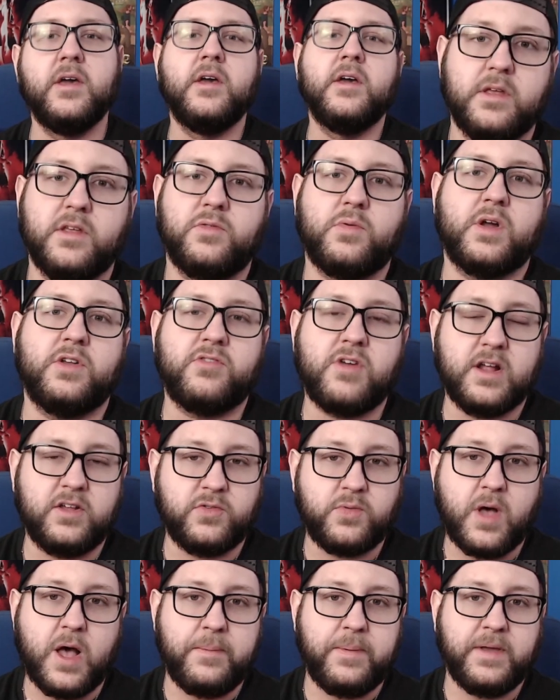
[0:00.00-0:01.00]
So I tried
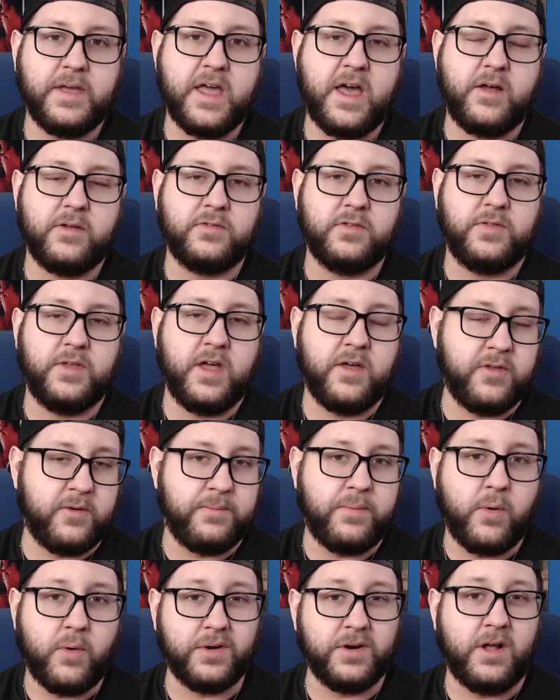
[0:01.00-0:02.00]
swapping out to the other
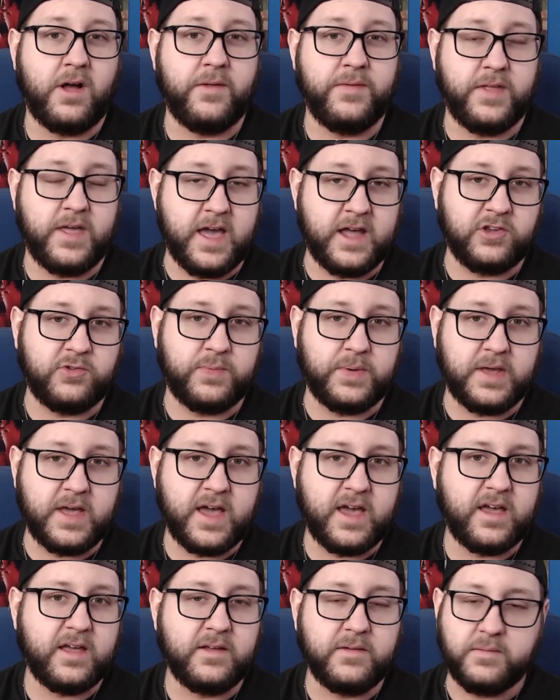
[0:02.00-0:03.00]
port on the
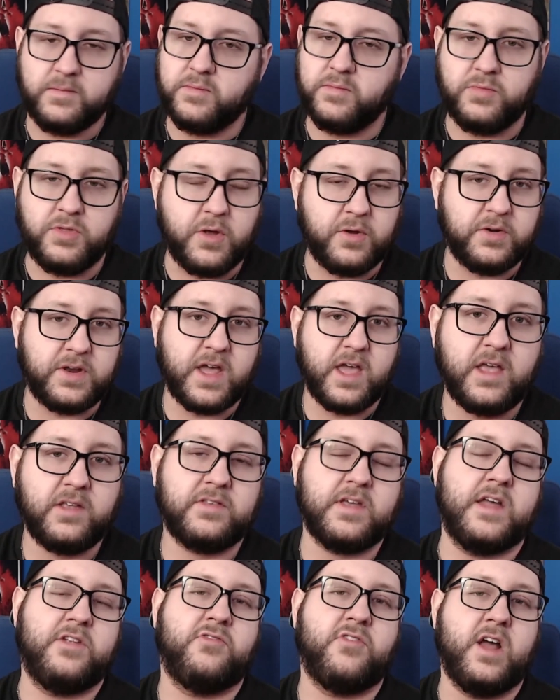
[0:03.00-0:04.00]
HBA, no dice.
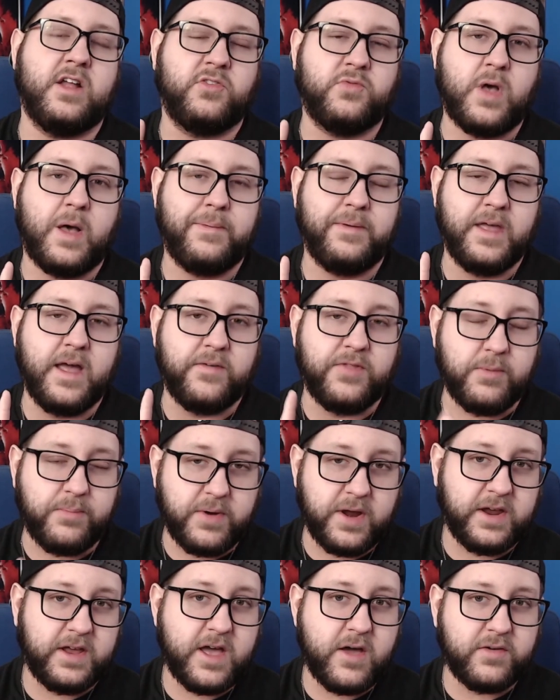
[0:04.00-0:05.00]
I tried swapping out the
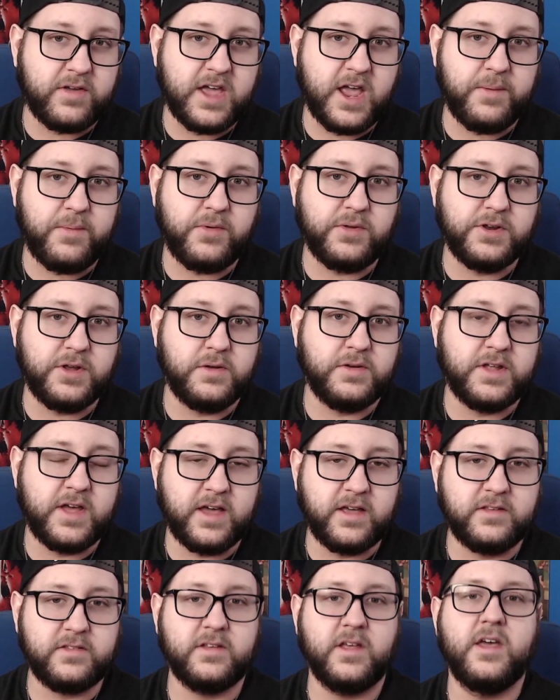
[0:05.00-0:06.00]
breakout cable, no
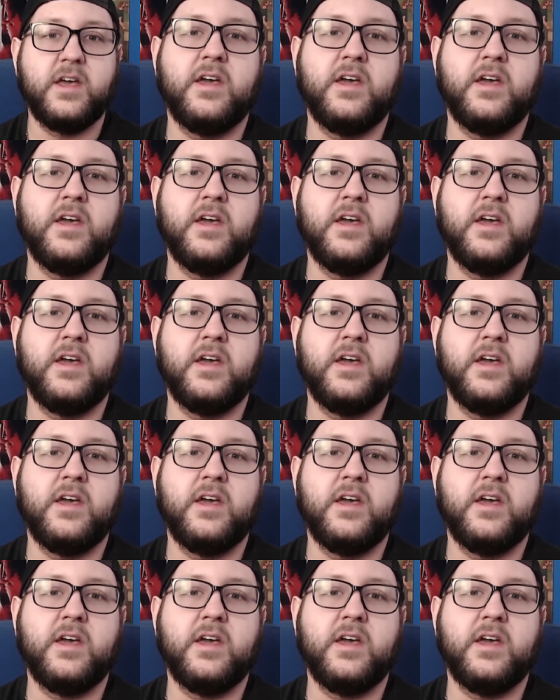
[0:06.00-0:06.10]
dice.